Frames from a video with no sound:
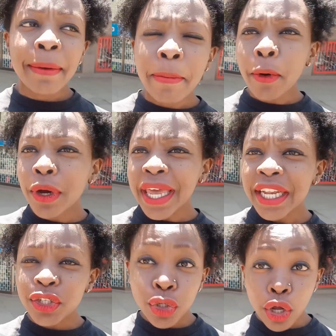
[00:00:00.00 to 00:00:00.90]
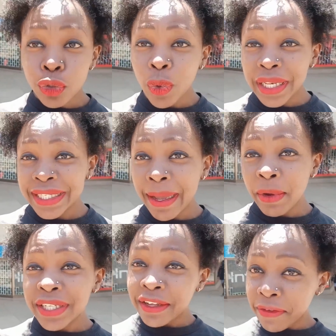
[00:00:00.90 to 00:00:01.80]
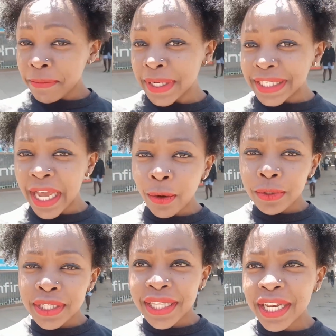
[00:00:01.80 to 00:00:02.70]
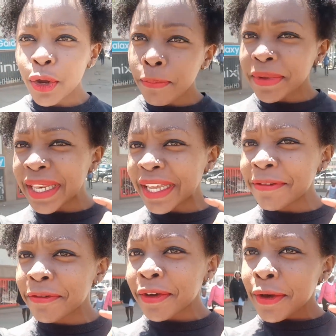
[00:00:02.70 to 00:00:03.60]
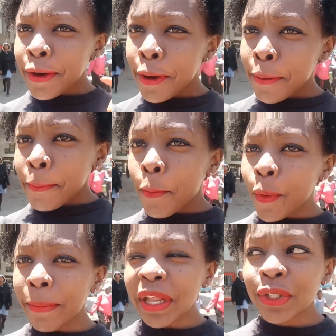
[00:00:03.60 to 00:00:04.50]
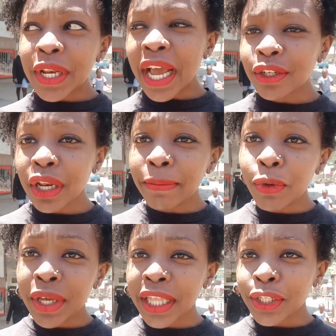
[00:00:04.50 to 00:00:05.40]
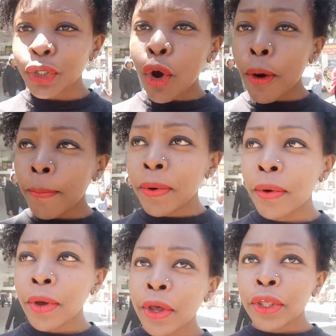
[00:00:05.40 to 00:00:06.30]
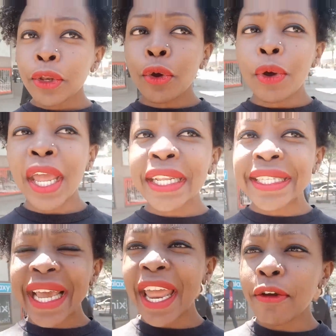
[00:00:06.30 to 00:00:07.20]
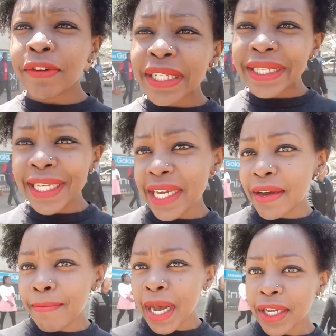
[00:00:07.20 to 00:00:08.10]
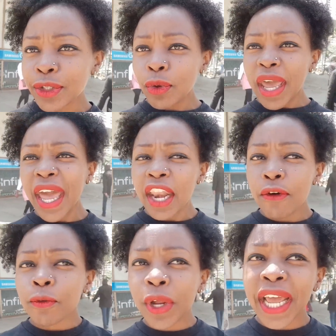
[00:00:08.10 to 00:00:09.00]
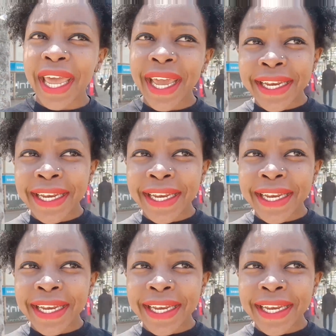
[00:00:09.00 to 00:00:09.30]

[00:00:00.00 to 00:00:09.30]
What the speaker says: People get shocked when someone is a female tout. They don't believe women should actually be doing the job, you know, and it's kind of a stigma. So I kind of want to